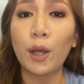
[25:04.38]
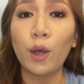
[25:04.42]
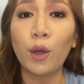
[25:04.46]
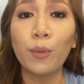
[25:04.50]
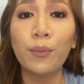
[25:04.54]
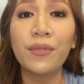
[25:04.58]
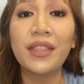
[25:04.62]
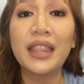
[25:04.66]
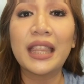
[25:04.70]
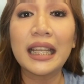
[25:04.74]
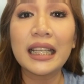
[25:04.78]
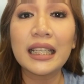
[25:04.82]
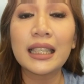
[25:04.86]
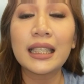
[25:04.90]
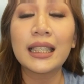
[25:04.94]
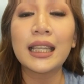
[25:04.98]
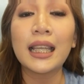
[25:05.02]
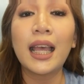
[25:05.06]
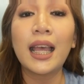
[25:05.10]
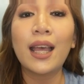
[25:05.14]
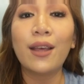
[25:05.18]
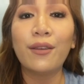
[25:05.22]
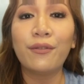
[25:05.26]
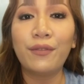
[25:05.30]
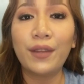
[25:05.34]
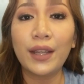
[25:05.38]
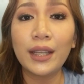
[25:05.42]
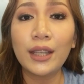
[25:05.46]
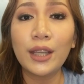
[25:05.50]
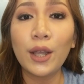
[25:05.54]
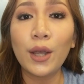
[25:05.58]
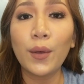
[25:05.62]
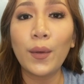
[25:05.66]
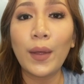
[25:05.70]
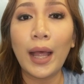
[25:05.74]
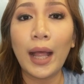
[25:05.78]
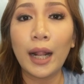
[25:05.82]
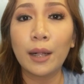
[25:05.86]
you a lot
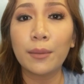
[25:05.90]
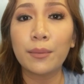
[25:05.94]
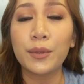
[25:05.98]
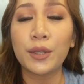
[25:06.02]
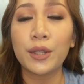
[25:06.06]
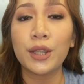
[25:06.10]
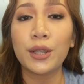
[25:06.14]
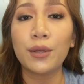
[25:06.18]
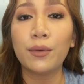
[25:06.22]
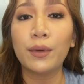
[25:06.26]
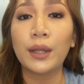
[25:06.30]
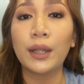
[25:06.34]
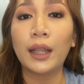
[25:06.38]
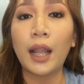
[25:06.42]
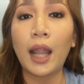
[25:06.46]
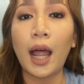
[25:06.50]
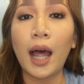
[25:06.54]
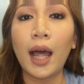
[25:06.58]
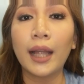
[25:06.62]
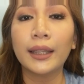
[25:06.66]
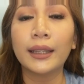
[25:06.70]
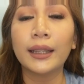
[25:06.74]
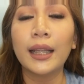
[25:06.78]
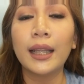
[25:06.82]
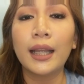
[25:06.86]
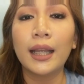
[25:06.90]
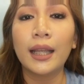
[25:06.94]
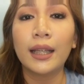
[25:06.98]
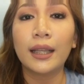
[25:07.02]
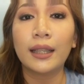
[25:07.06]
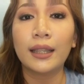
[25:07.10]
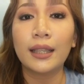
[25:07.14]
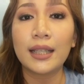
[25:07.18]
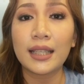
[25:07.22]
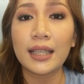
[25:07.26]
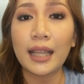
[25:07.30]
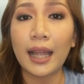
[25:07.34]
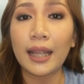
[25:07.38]
deciding whether you want
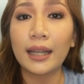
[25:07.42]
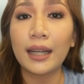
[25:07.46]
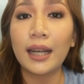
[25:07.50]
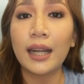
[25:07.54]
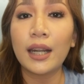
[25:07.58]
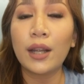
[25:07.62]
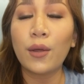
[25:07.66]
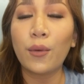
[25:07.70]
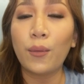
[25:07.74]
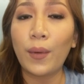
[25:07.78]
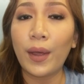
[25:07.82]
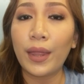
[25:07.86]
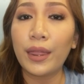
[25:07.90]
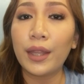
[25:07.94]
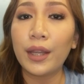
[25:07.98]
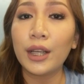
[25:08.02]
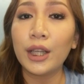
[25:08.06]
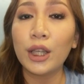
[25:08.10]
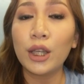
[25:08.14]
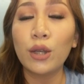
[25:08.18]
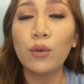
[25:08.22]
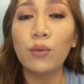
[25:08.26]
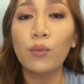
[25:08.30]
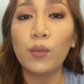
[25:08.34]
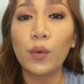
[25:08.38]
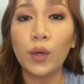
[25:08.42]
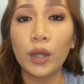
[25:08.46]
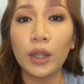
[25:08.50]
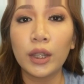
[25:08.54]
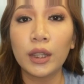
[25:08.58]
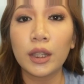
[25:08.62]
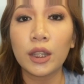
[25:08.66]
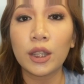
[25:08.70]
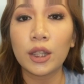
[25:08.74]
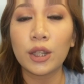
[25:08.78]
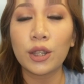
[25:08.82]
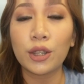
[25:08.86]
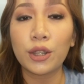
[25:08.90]
to test the
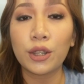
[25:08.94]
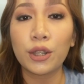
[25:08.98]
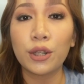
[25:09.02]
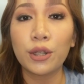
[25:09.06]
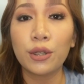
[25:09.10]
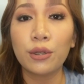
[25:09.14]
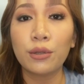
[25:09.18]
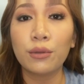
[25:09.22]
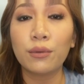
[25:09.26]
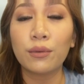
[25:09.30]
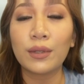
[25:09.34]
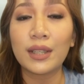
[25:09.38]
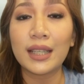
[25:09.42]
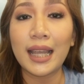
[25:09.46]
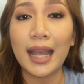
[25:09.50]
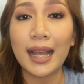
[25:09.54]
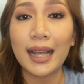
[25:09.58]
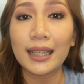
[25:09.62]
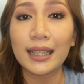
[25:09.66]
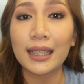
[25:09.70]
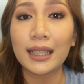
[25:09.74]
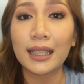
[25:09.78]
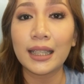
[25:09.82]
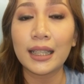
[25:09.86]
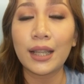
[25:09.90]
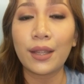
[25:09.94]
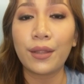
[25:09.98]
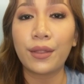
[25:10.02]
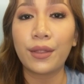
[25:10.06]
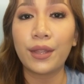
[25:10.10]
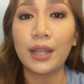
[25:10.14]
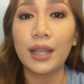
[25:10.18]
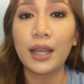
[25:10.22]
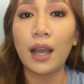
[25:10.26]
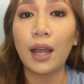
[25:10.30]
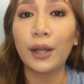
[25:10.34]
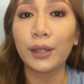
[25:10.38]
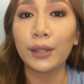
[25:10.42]
RCMA
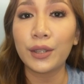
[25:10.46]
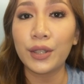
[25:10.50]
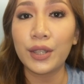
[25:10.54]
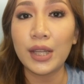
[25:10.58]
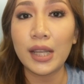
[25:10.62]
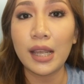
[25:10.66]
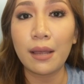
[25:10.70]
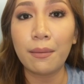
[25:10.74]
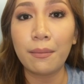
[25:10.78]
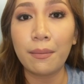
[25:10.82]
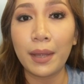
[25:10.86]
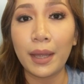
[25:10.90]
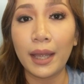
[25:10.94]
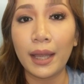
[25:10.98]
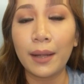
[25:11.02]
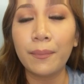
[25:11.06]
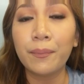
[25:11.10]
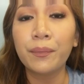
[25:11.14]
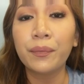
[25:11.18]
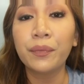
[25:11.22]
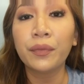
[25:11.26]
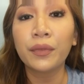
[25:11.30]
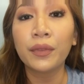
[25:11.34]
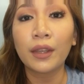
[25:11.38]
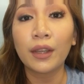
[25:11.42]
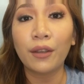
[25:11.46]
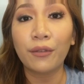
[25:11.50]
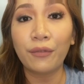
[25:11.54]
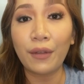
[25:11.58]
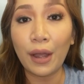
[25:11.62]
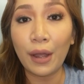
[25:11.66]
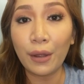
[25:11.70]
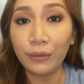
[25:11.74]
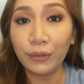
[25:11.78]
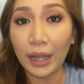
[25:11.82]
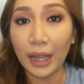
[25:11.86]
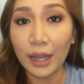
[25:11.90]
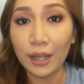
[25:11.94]
foundation as a makeup
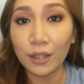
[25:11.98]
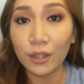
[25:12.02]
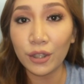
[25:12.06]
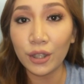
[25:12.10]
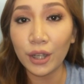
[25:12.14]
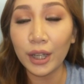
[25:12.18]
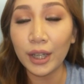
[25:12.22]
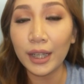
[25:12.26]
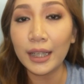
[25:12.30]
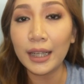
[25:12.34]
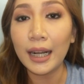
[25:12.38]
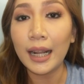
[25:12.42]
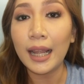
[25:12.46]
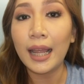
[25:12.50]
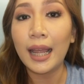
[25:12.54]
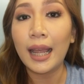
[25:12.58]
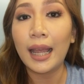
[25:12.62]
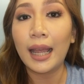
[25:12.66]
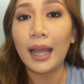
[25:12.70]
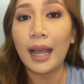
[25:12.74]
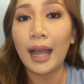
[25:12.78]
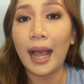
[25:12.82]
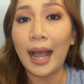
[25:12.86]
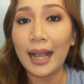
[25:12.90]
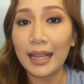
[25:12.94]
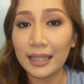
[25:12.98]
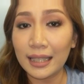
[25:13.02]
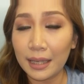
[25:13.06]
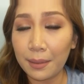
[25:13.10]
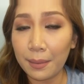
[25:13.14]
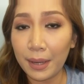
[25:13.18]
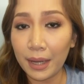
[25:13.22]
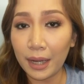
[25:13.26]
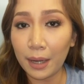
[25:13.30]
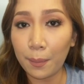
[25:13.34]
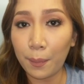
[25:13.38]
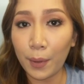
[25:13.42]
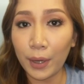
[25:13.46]
artist or as someone
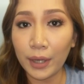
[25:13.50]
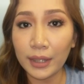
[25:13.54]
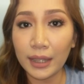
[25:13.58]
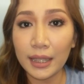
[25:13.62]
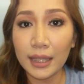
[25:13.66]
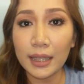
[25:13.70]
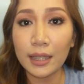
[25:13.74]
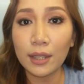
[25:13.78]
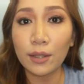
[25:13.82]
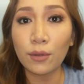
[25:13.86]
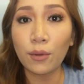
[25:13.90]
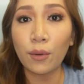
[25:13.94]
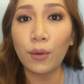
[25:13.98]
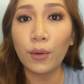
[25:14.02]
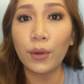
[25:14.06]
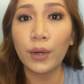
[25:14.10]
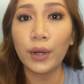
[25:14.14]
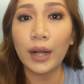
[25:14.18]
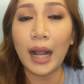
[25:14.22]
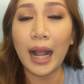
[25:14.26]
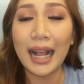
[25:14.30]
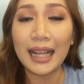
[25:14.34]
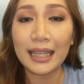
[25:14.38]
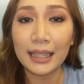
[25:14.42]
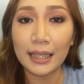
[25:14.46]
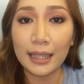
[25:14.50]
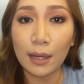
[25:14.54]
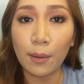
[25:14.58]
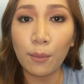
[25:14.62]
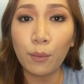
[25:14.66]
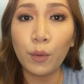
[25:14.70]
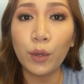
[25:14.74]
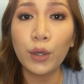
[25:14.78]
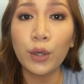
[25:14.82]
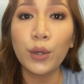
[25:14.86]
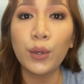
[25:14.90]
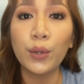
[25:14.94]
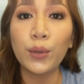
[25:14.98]
who wants to level up their
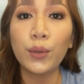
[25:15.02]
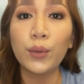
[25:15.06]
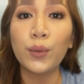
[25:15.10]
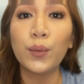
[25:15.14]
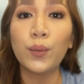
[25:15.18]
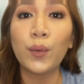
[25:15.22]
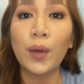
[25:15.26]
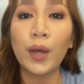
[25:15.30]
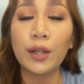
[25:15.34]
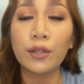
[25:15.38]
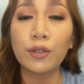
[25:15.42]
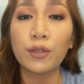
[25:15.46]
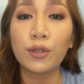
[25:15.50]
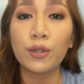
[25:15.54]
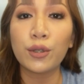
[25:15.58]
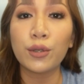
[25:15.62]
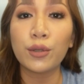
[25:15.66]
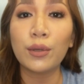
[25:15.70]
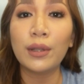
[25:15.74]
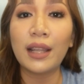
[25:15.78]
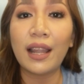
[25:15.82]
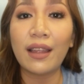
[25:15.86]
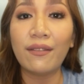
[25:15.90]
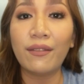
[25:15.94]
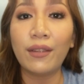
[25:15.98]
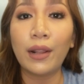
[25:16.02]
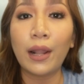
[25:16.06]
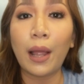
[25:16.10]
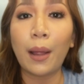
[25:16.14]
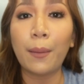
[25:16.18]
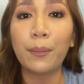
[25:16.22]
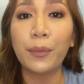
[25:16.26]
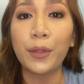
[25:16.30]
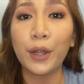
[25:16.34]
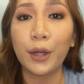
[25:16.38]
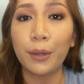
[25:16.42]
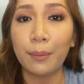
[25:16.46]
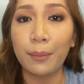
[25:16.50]
makeup game. So,
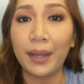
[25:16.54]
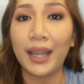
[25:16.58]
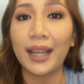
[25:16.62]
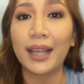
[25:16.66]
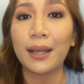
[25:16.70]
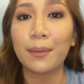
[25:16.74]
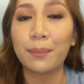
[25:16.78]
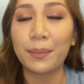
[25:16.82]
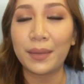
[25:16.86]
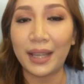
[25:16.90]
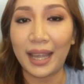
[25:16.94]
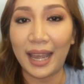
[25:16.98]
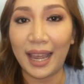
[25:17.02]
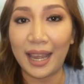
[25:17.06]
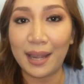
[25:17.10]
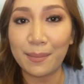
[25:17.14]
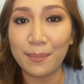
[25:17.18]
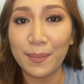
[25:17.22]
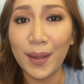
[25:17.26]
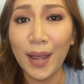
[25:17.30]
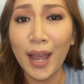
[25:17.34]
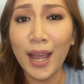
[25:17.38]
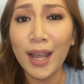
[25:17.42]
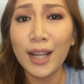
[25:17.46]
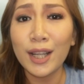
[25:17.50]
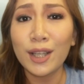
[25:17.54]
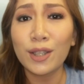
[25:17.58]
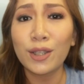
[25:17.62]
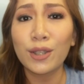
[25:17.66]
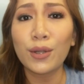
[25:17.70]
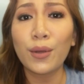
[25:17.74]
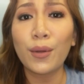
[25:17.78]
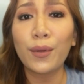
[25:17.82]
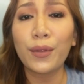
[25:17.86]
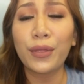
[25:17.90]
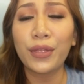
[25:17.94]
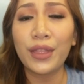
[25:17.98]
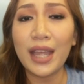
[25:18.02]
thank you so much for watching.
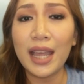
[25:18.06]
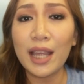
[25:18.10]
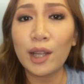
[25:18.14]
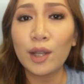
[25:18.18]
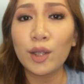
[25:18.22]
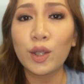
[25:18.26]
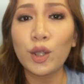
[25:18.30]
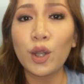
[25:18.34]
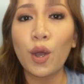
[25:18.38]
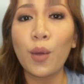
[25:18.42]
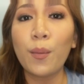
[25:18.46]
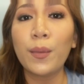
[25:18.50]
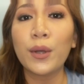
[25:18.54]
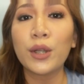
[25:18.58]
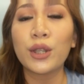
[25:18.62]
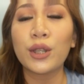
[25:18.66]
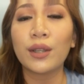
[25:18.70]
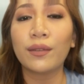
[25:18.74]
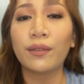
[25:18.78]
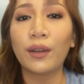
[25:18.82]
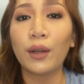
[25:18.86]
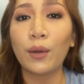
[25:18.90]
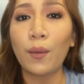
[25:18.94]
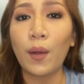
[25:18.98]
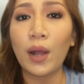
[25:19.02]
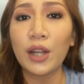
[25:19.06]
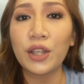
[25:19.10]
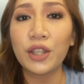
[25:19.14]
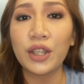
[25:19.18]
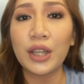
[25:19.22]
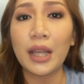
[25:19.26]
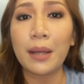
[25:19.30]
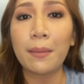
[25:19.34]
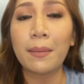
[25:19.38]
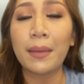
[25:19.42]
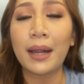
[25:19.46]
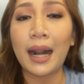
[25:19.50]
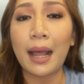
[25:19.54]
Maraming salamat sa
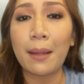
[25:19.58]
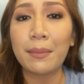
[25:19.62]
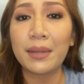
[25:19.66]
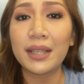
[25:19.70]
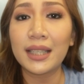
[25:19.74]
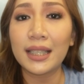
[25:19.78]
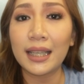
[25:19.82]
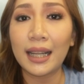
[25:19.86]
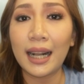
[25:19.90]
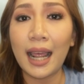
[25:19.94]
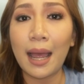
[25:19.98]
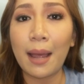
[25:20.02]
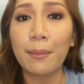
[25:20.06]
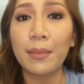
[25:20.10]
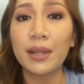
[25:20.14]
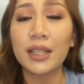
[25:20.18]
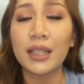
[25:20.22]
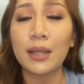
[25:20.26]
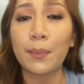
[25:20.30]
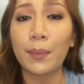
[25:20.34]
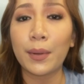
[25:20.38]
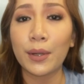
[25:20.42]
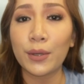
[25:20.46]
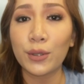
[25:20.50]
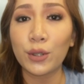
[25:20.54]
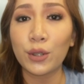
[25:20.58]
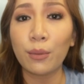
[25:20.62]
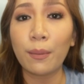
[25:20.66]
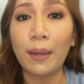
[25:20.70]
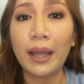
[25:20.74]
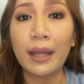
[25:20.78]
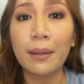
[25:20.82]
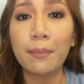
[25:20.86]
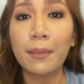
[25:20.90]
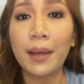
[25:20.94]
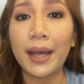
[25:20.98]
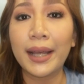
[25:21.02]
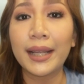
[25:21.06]
pagsubaybay sa ating Funda
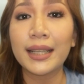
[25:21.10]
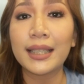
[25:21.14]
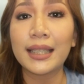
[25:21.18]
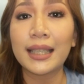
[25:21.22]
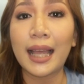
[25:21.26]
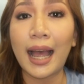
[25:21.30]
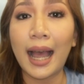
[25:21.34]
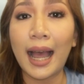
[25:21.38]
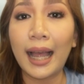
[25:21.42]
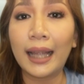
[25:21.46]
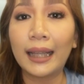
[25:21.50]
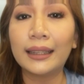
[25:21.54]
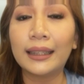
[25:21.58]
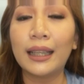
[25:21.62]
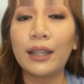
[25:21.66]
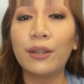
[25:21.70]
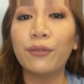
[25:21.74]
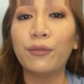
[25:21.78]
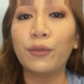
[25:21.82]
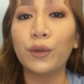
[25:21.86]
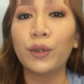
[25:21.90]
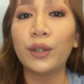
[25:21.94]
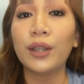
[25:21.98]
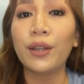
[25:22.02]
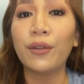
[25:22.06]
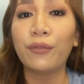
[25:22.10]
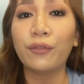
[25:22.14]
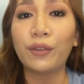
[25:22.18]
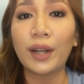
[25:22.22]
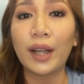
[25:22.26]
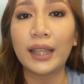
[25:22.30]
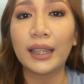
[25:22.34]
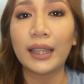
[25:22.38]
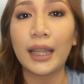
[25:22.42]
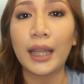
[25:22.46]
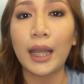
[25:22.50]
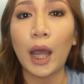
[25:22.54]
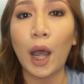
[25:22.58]
Friday upgrade.
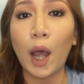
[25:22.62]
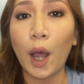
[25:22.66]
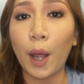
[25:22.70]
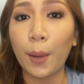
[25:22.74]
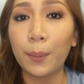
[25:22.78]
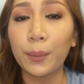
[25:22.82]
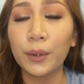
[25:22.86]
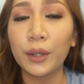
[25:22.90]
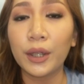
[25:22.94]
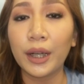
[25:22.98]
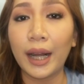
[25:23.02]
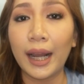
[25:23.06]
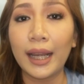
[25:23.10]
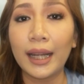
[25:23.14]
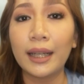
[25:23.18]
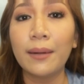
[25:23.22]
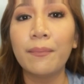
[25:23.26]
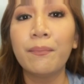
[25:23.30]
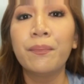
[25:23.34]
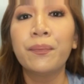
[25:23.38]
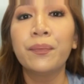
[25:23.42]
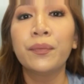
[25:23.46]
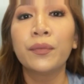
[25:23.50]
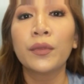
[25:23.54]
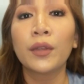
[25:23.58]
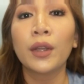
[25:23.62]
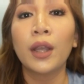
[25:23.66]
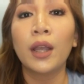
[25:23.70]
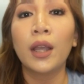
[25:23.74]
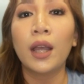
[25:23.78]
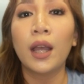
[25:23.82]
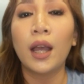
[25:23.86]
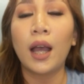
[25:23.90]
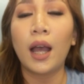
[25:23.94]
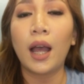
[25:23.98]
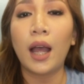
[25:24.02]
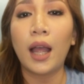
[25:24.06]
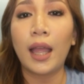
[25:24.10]
And I hope to see you
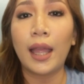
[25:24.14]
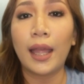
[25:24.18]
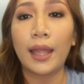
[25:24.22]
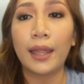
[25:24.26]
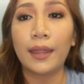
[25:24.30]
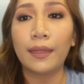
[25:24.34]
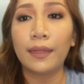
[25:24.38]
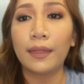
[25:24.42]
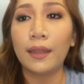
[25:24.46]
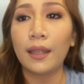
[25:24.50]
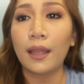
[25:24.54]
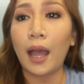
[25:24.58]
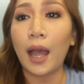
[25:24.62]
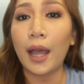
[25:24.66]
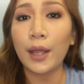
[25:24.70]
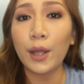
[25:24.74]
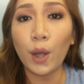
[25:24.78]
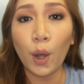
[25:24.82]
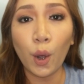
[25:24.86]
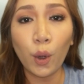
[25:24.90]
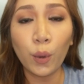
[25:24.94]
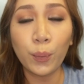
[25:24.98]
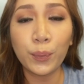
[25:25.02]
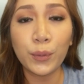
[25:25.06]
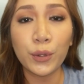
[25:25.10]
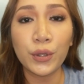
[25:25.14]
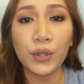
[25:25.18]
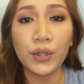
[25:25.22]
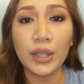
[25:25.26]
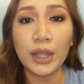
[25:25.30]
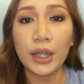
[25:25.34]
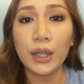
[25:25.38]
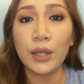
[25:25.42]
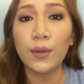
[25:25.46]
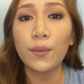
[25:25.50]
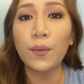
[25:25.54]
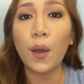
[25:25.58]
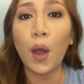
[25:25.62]
on my next video and
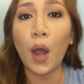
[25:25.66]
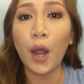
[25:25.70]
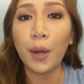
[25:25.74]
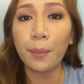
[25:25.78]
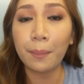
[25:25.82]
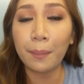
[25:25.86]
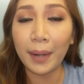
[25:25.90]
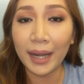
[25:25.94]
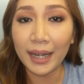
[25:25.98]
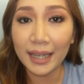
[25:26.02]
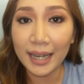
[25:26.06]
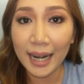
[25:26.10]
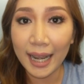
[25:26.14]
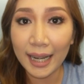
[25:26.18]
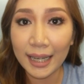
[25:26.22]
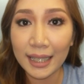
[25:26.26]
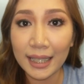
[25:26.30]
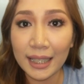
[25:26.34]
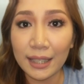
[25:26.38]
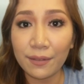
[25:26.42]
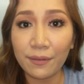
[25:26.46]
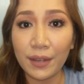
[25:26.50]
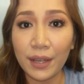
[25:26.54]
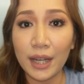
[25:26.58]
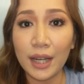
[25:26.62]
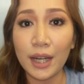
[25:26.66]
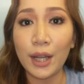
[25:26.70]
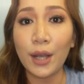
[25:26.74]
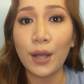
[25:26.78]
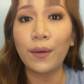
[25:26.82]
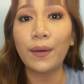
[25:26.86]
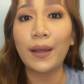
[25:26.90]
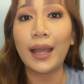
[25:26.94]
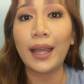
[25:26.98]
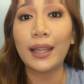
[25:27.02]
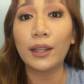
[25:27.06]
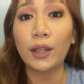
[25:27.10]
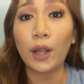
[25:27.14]
on my next
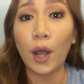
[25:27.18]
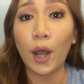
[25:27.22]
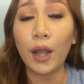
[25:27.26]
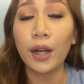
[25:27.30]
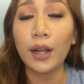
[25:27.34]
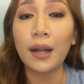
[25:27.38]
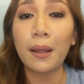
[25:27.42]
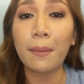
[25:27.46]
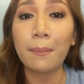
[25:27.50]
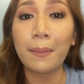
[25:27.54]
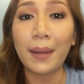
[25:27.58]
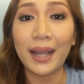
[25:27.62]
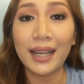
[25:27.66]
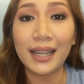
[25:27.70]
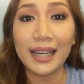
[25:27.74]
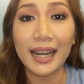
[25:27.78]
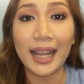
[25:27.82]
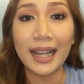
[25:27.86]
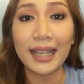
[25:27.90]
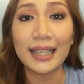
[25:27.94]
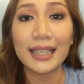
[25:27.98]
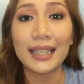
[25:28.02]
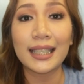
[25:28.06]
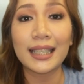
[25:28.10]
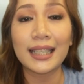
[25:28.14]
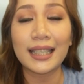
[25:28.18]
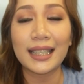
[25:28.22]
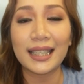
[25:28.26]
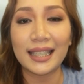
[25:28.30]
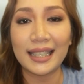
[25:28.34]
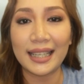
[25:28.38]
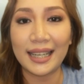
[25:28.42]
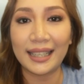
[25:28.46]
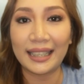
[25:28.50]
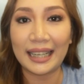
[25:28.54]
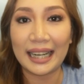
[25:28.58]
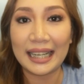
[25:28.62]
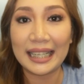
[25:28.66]
series. Goodbye for now,
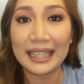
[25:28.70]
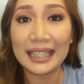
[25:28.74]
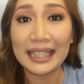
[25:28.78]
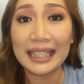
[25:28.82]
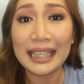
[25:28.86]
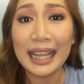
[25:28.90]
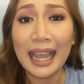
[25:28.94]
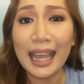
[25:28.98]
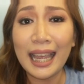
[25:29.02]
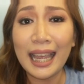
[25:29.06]
guys!